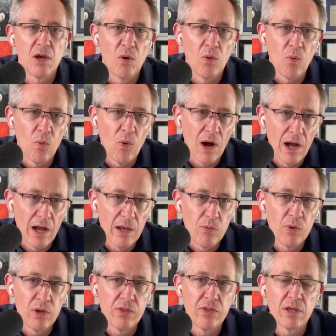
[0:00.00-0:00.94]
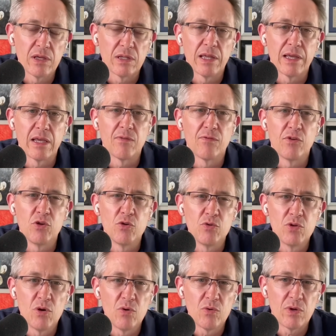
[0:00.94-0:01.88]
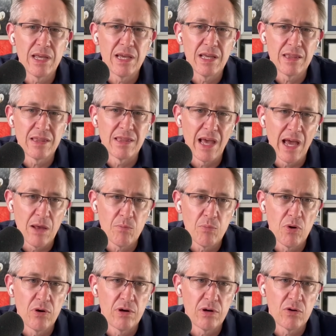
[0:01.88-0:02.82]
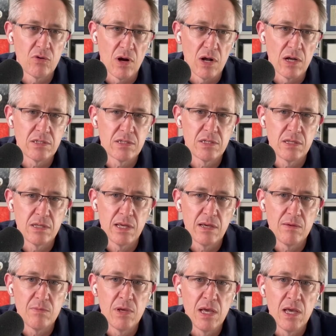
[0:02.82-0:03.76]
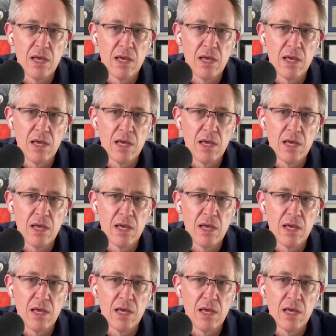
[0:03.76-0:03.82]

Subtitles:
why we think, like, if you don't get that part across to them,